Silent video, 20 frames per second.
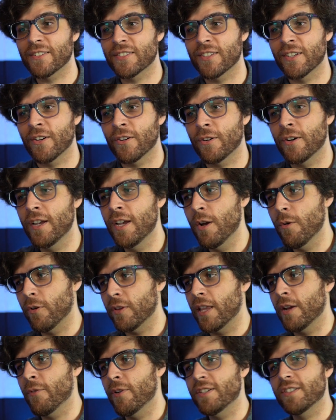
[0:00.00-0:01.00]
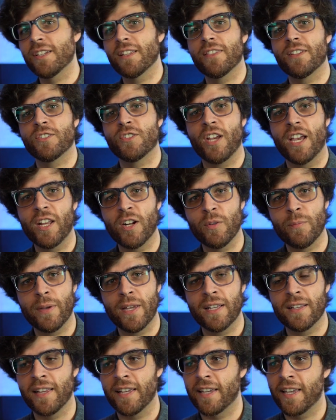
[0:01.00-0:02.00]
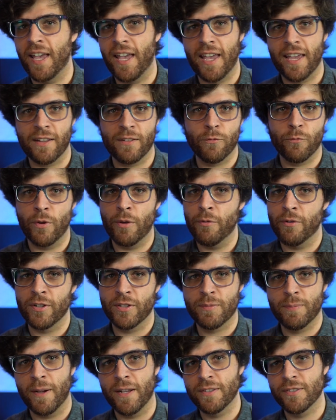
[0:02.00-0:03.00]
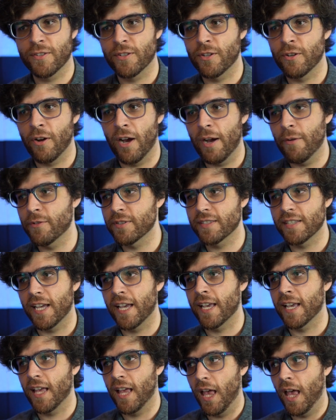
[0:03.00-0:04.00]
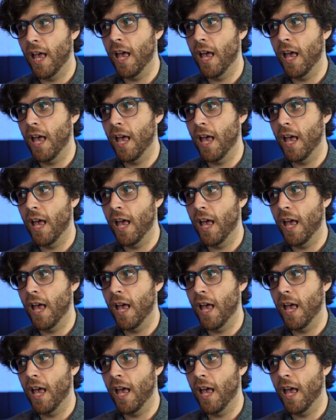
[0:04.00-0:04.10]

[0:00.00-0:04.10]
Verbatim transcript: so when they reached out the channel being like, hey, we want to sponsor you, I was like,